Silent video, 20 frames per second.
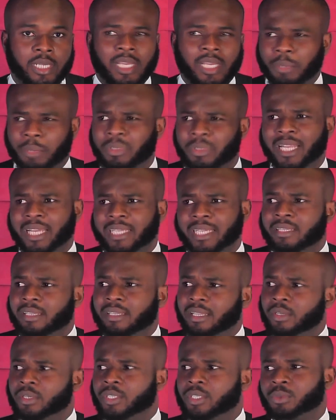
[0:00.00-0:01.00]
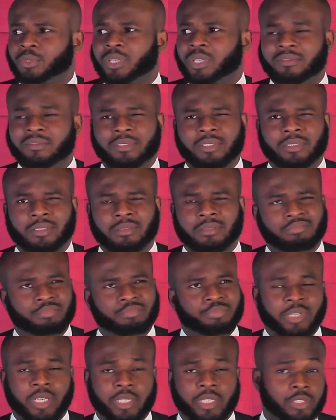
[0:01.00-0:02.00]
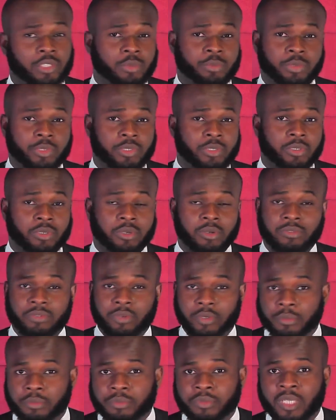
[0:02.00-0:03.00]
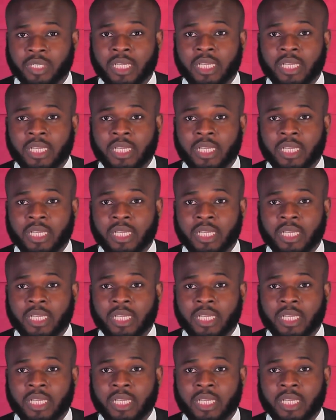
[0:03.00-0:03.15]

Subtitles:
Like in Lagos, we have the pre-action protocol form,